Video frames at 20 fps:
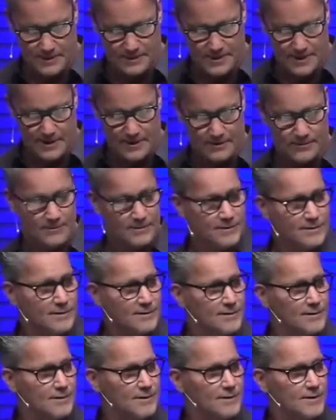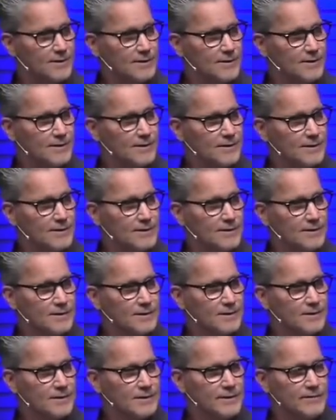down.
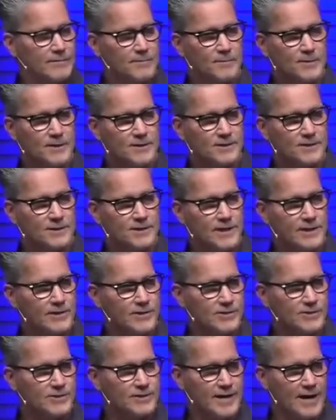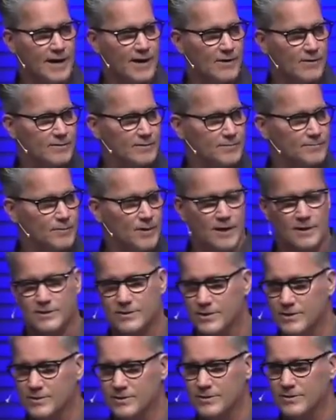He never put sinners down,
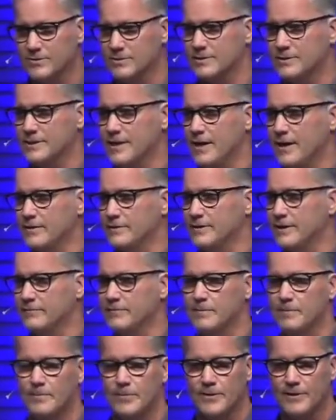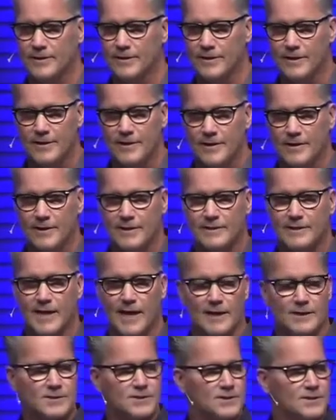prostitutes down, never put
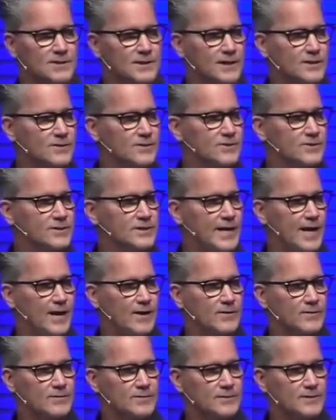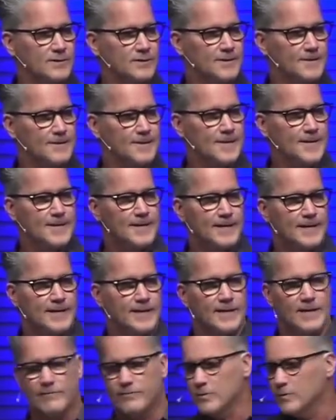tax collectors down.
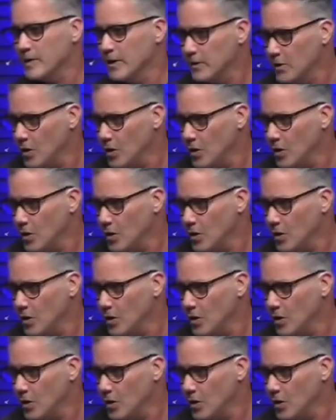He never went,